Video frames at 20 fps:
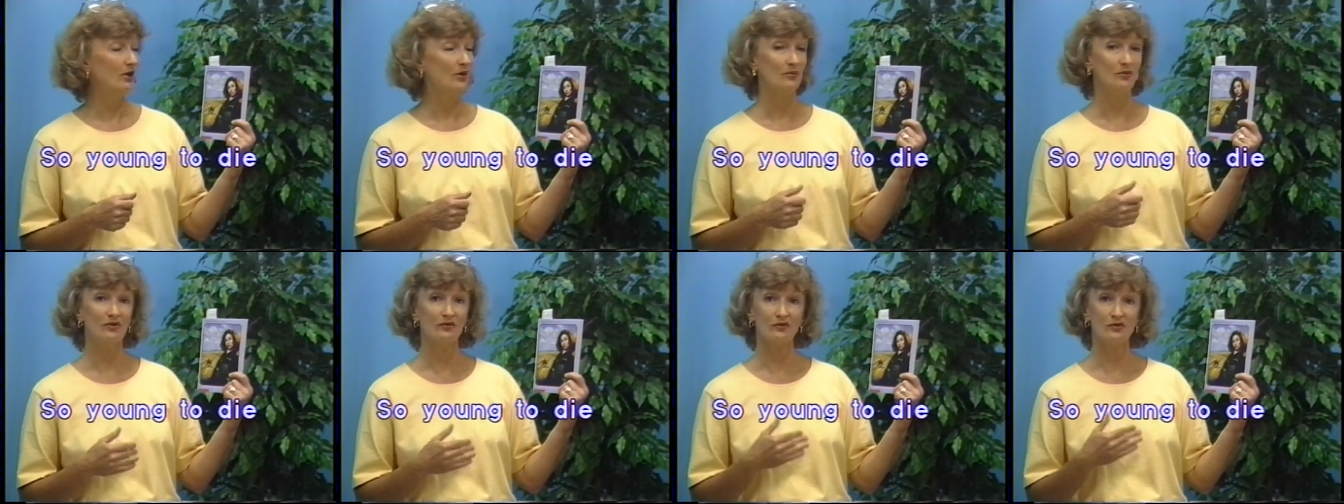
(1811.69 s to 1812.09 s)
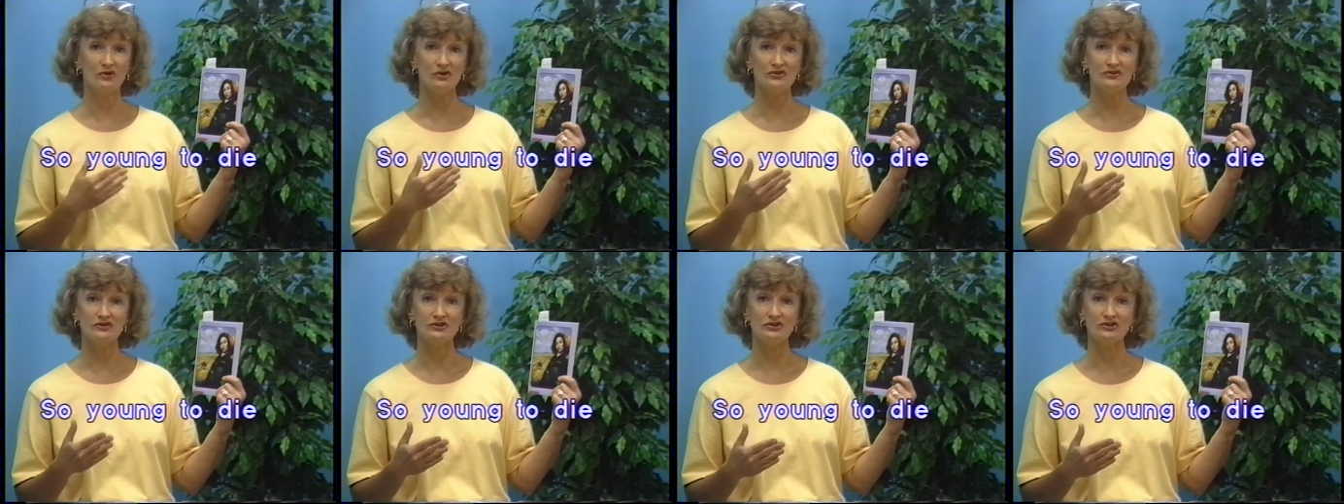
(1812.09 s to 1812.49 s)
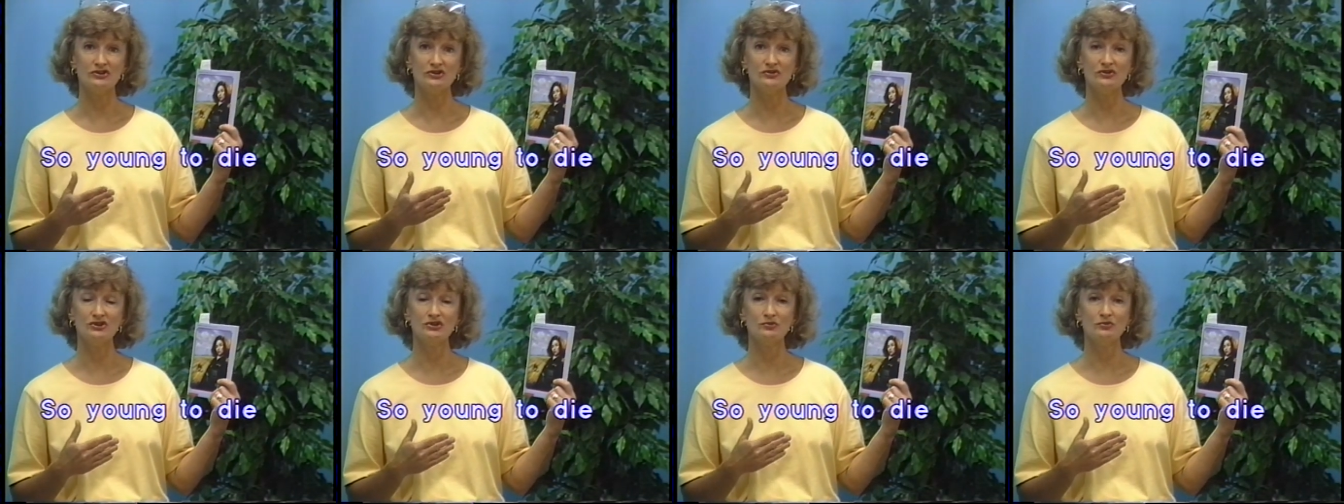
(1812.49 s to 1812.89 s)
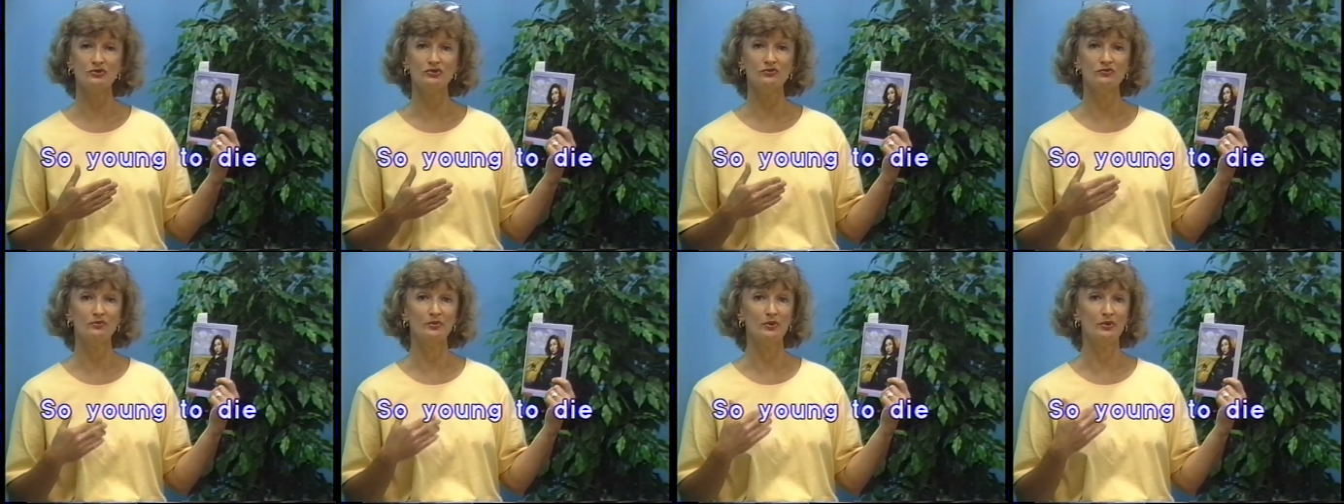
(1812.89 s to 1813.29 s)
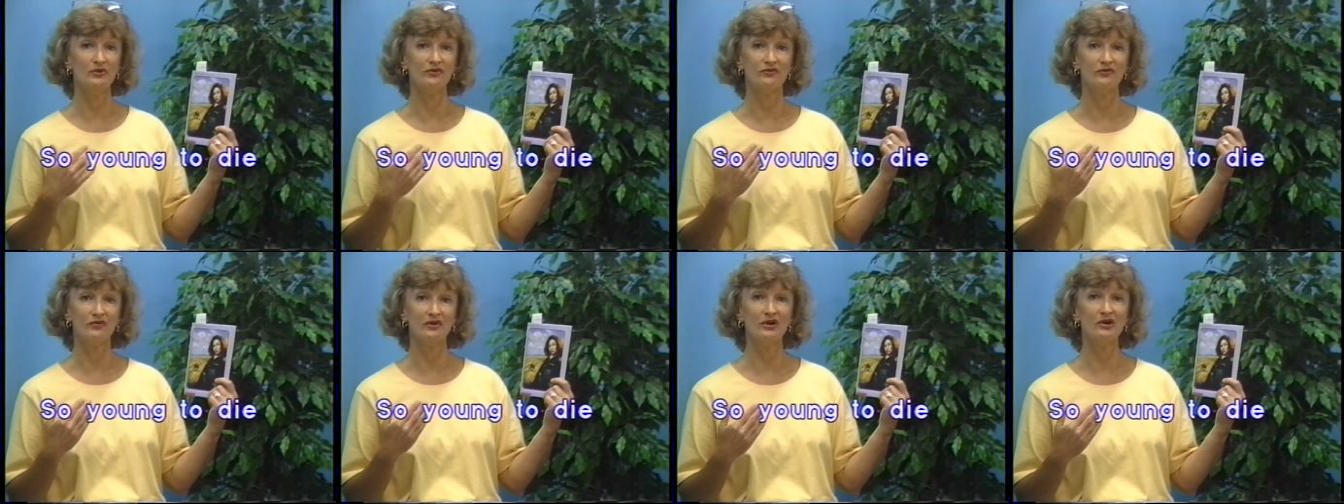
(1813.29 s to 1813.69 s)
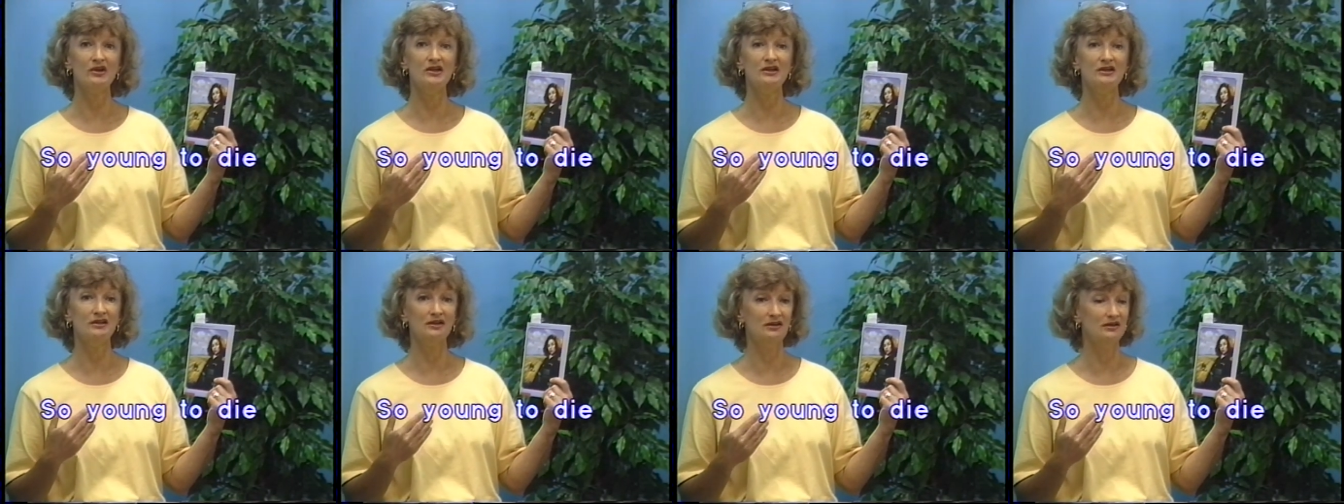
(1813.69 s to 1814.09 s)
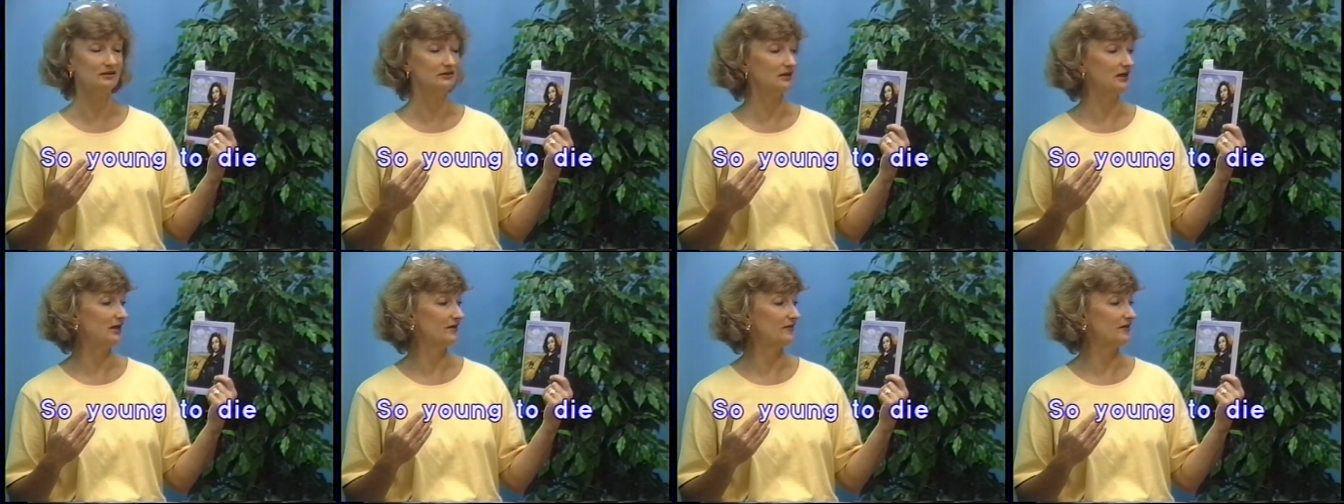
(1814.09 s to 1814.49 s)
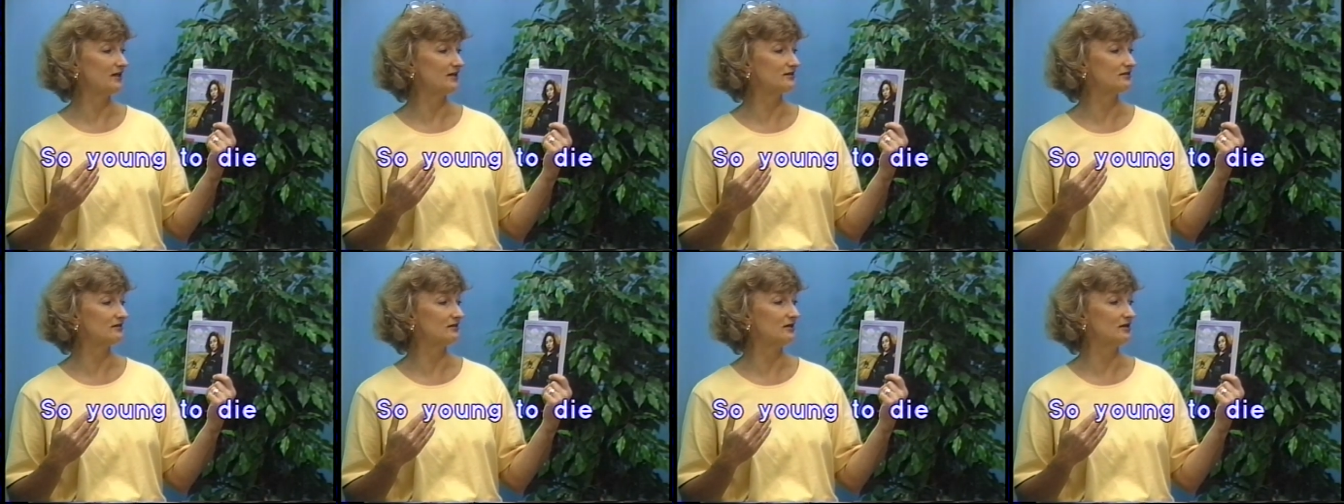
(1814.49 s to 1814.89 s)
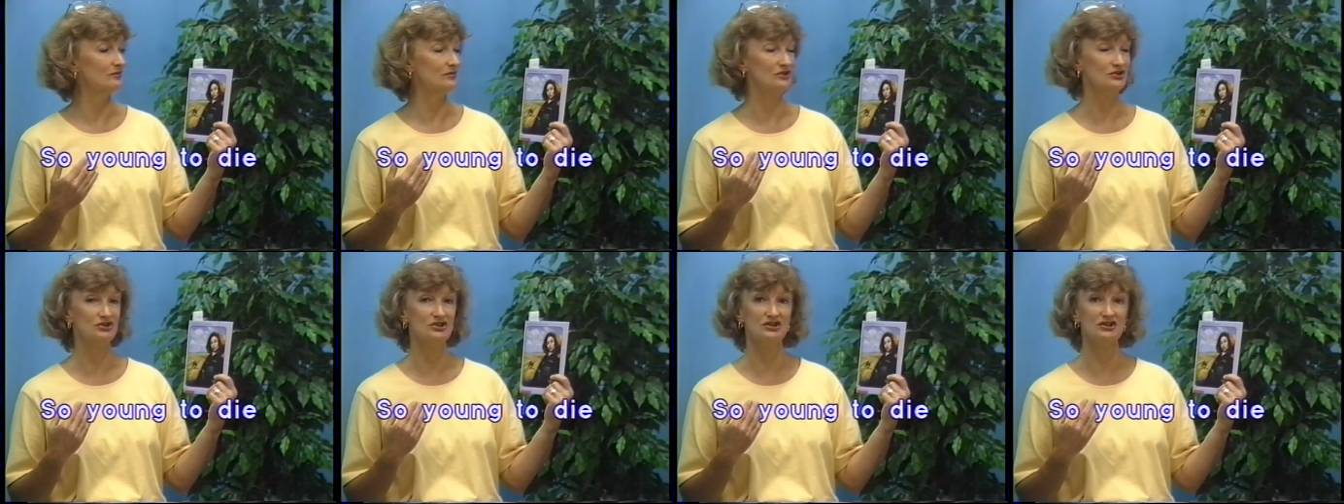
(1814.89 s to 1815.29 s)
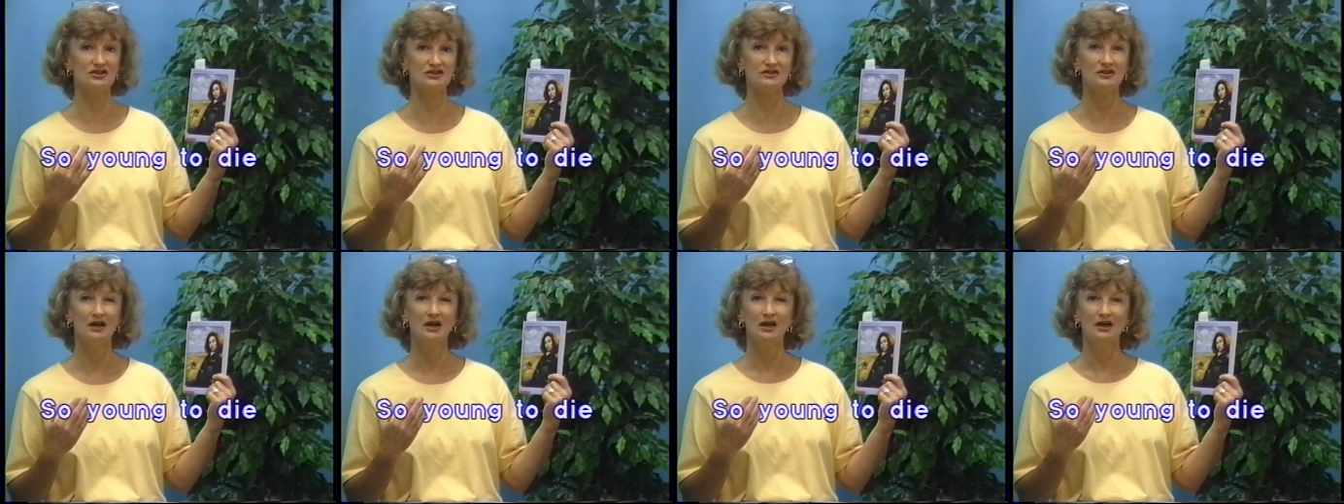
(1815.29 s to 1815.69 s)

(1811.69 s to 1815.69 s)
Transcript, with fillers: Well, of course, the Jewish movement was very young at that time, and she just,